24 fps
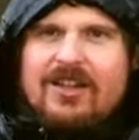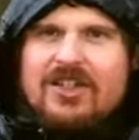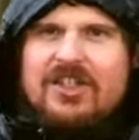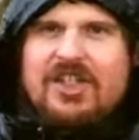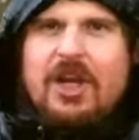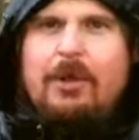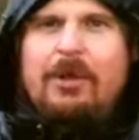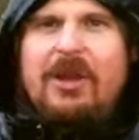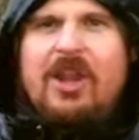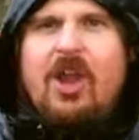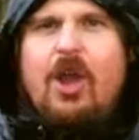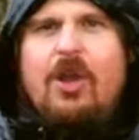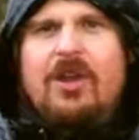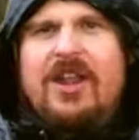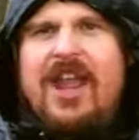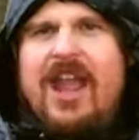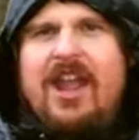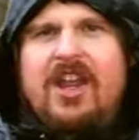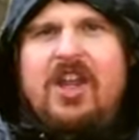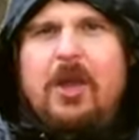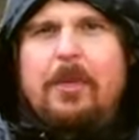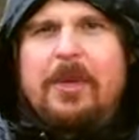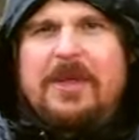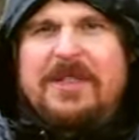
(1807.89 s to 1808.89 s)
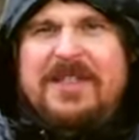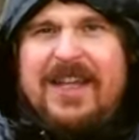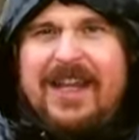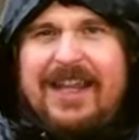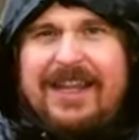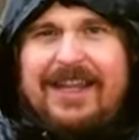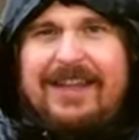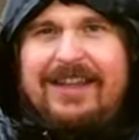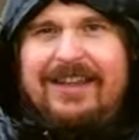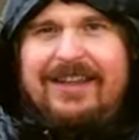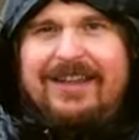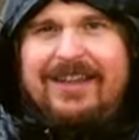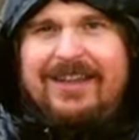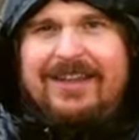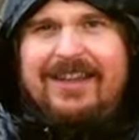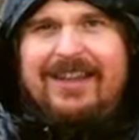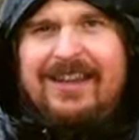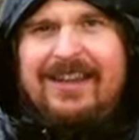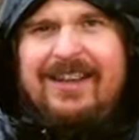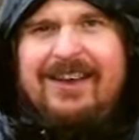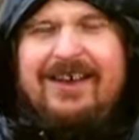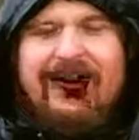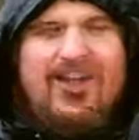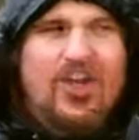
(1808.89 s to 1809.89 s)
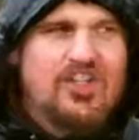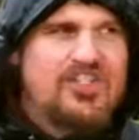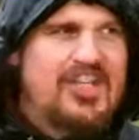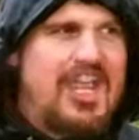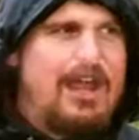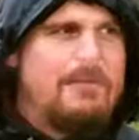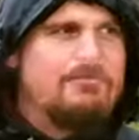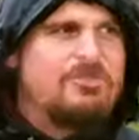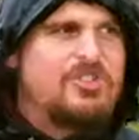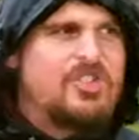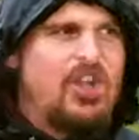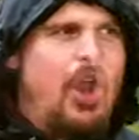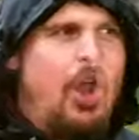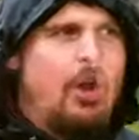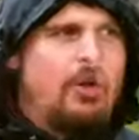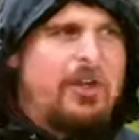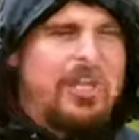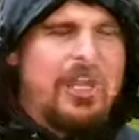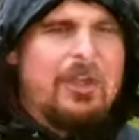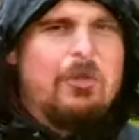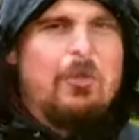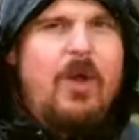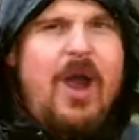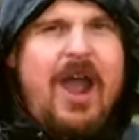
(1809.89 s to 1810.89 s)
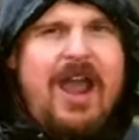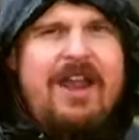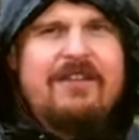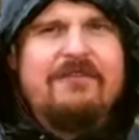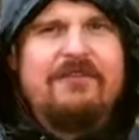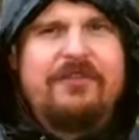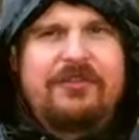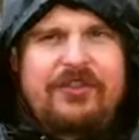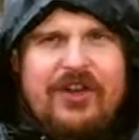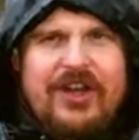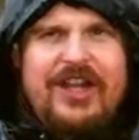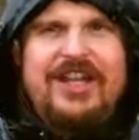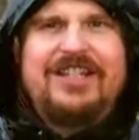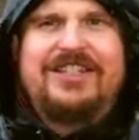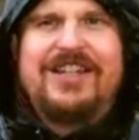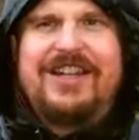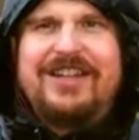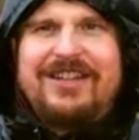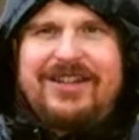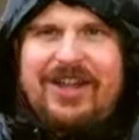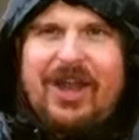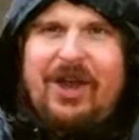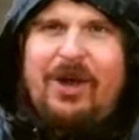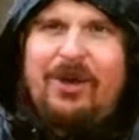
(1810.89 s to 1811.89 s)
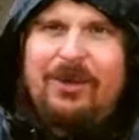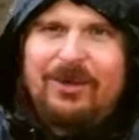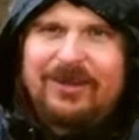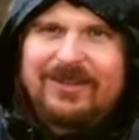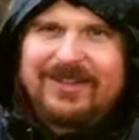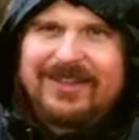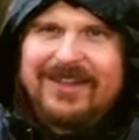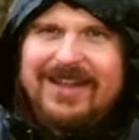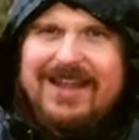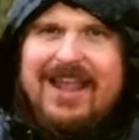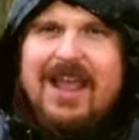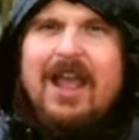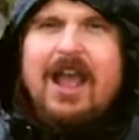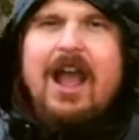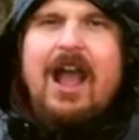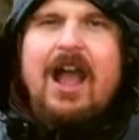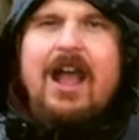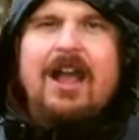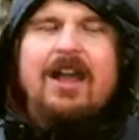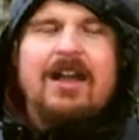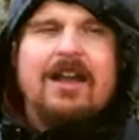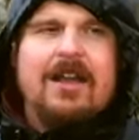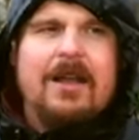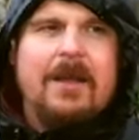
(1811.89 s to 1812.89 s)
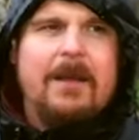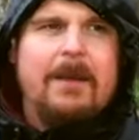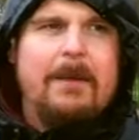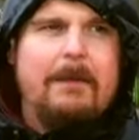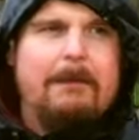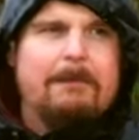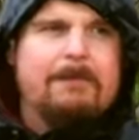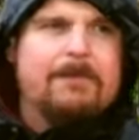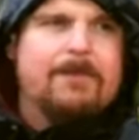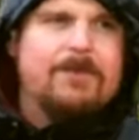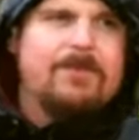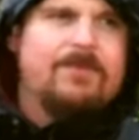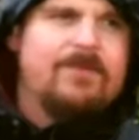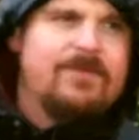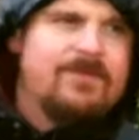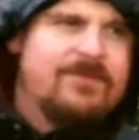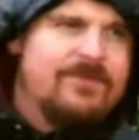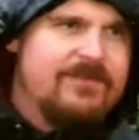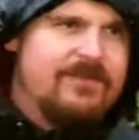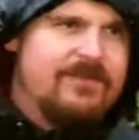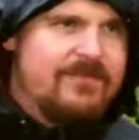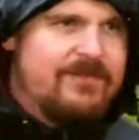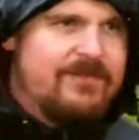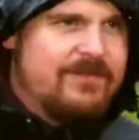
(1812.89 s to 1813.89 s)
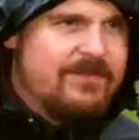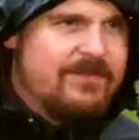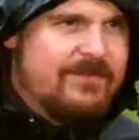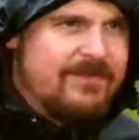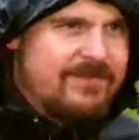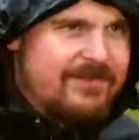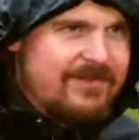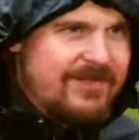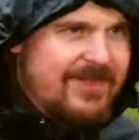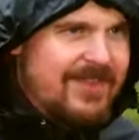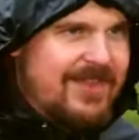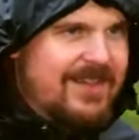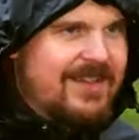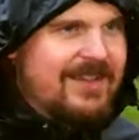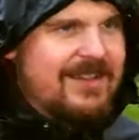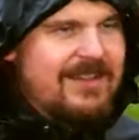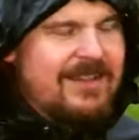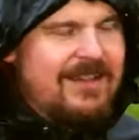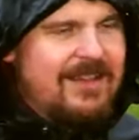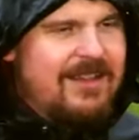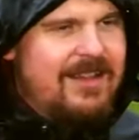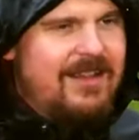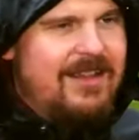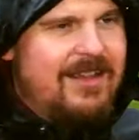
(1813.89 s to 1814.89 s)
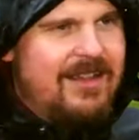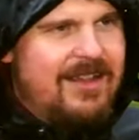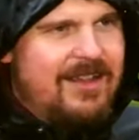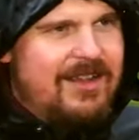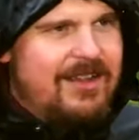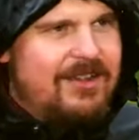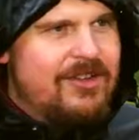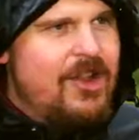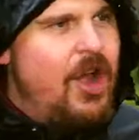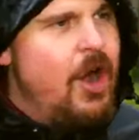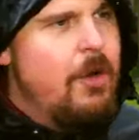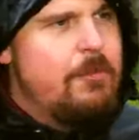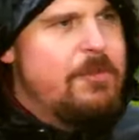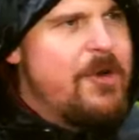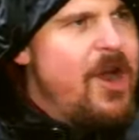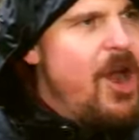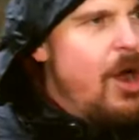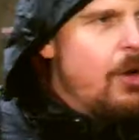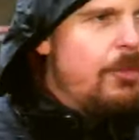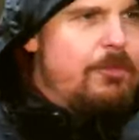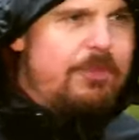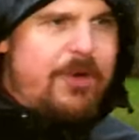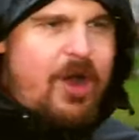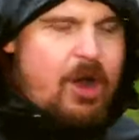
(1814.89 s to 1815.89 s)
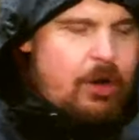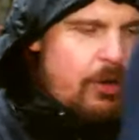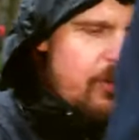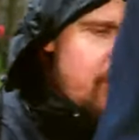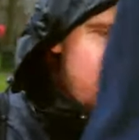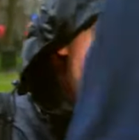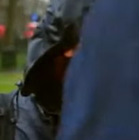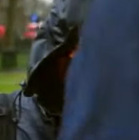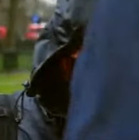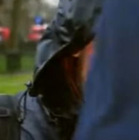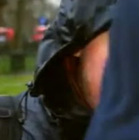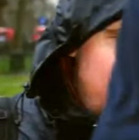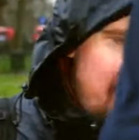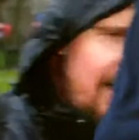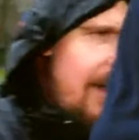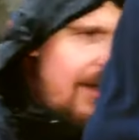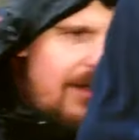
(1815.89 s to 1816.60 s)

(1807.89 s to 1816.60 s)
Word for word: Shall we go and get a cup of tea? Because I'm soaking wet and freezing cold. You have good energy, but you're doing it for the wrong religion. No, bro, bro, listen, tell me. I,